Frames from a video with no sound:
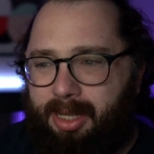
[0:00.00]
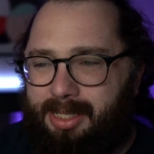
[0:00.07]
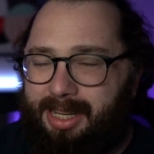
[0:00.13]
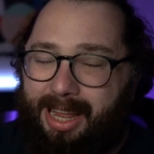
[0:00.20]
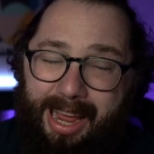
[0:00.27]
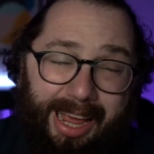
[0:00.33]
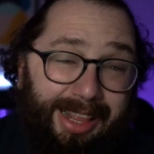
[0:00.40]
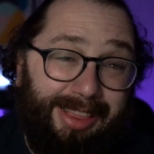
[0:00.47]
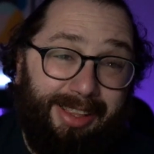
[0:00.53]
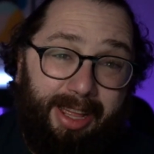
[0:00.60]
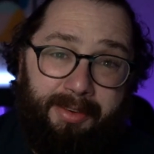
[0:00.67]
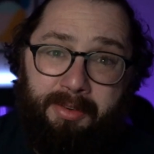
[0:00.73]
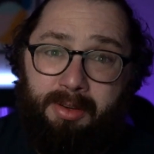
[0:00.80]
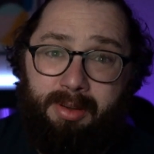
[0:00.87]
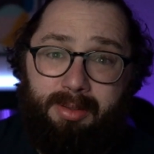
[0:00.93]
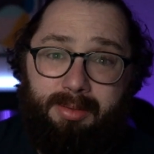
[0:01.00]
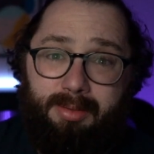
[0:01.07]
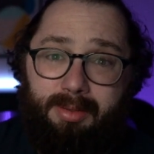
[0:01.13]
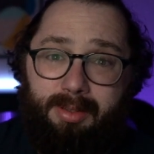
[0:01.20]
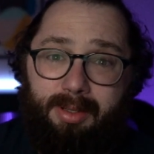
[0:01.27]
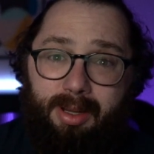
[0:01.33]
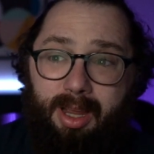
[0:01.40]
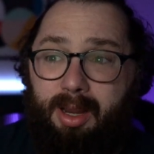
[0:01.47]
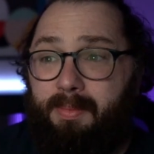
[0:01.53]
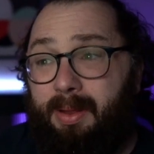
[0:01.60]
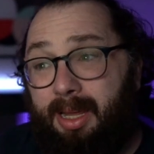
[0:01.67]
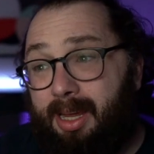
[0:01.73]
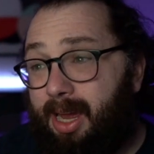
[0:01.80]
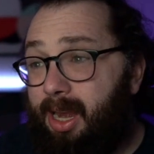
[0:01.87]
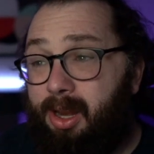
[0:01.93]
8th level. It'd
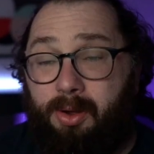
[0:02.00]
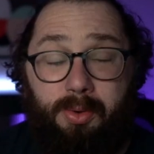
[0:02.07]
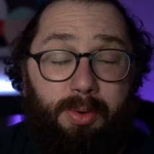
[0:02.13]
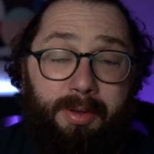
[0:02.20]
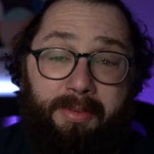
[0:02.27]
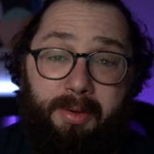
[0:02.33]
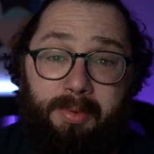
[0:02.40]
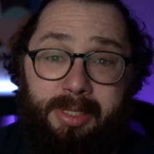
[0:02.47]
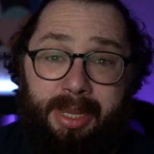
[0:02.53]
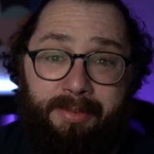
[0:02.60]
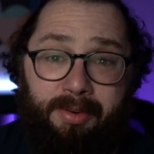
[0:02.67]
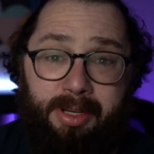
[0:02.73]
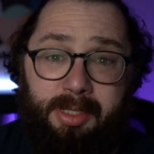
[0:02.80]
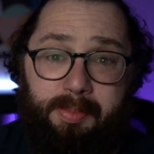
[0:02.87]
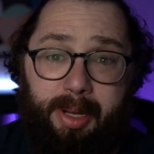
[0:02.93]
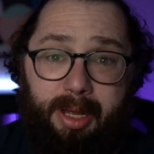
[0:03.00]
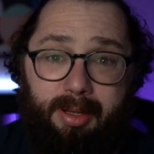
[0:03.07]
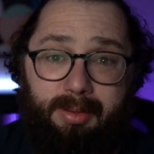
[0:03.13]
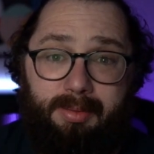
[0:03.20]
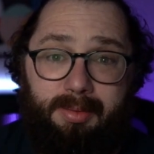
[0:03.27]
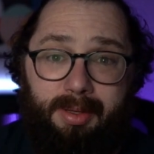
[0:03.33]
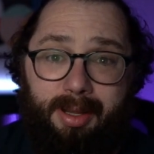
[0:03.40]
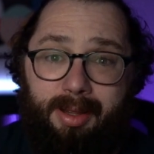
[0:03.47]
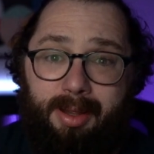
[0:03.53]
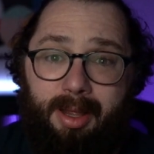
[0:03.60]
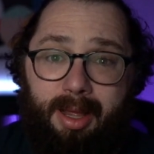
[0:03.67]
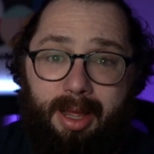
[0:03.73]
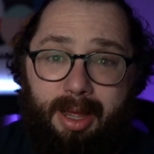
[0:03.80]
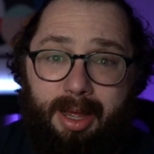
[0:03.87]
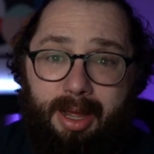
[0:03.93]
be kind of cool if it was every spell.
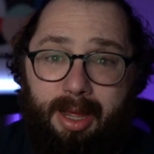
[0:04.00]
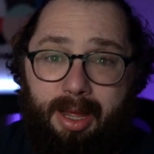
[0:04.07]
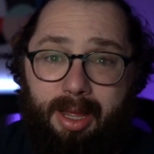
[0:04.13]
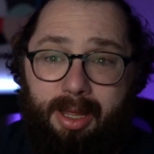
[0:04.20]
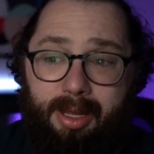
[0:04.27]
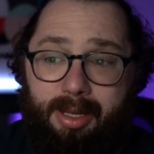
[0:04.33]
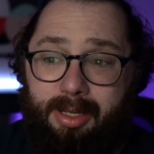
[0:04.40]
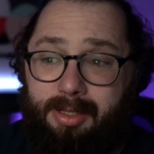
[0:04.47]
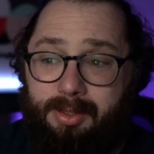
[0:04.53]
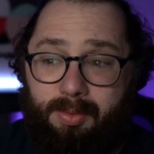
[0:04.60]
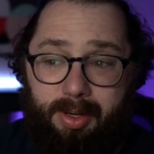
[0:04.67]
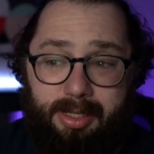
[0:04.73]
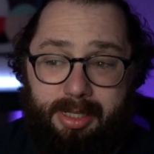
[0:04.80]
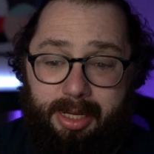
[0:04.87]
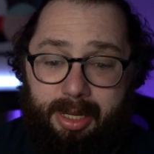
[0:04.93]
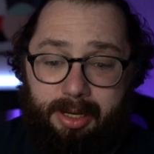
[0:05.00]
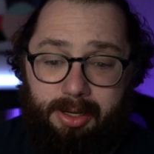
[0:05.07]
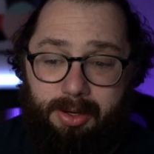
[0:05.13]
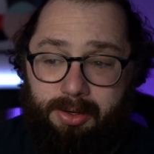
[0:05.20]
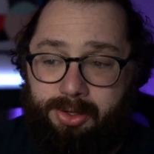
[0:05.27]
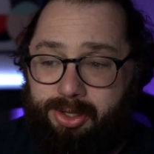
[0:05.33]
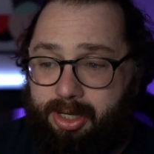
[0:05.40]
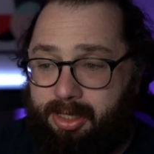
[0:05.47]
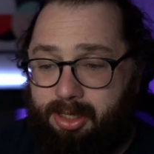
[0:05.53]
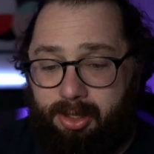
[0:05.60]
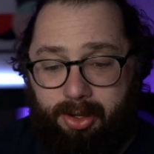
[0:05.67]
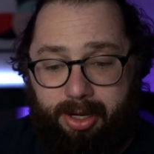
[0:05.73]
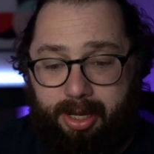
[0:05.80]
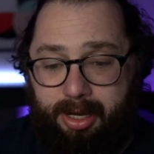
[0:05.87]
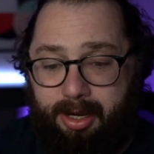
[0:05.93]
Because once again, you're just
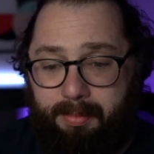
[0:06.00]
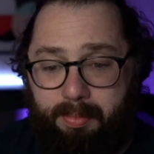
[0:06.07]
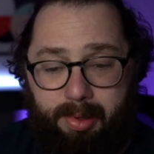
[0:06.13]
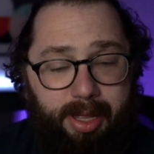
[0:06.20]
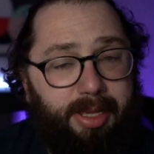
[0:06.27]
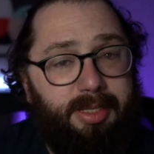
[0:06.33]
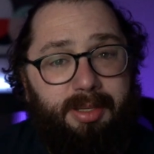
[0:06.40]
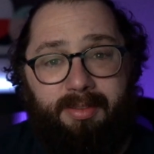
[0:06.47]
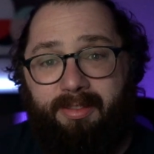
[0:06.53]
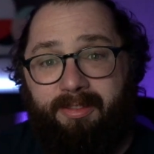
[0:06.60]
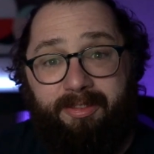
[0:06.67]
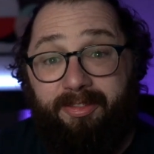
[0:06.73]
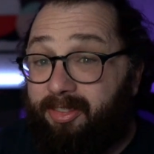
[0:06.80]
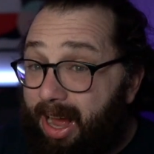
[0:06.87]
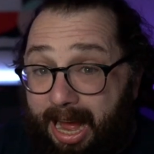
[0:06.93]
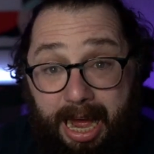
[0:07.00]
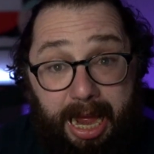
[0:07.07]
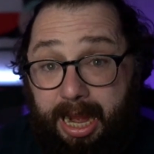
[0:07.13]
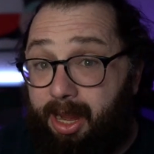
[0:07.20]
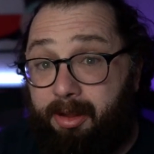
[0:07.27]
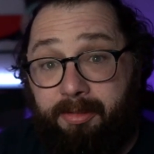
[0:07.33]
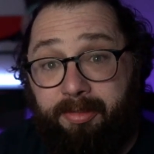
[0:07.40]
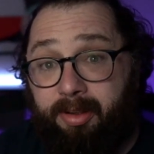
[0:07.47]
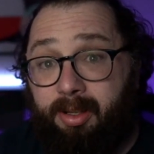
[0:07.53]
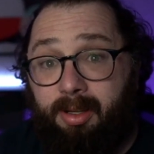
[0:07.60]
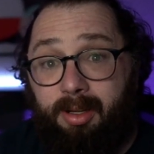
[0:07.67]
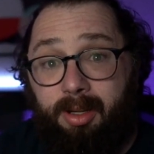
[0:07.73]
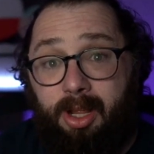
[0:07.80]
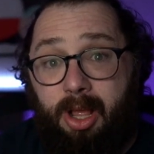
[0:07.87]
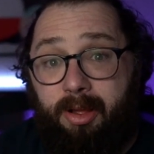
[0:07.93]
looking at a +5
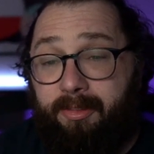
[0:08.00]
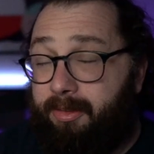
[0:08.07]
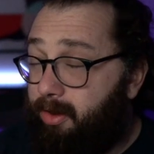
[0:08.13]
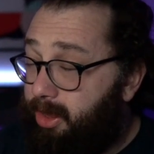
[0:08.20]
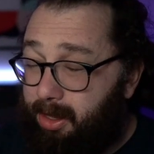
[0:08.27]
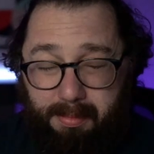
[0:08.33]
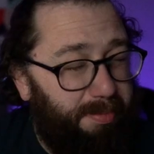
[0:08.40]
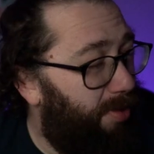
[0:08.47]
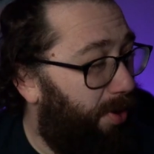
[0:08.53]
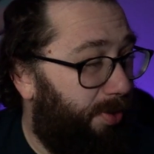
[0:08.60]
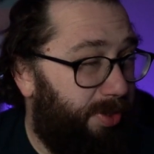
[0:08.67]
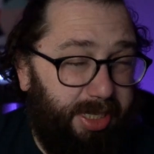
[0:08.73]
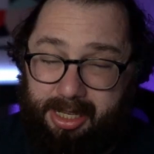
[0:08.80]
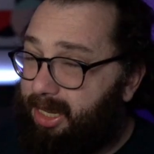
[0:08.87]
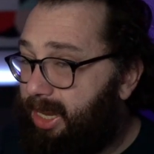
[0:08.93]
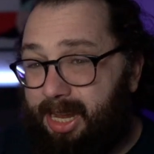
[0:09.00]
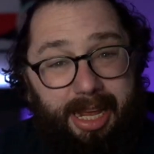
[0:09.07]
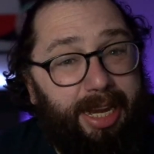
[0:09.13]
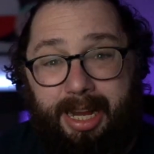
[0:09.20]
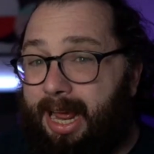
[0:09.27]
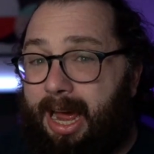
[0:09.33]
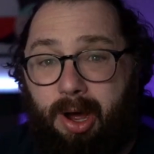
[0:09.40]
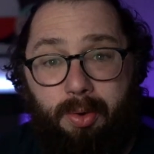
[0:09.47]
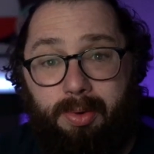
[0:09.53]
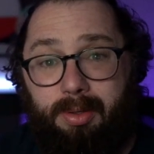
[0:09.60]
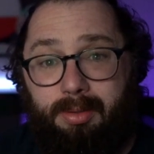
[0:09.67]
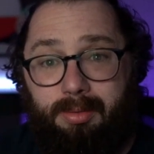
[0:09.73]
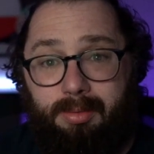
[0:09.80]
for the most kitted out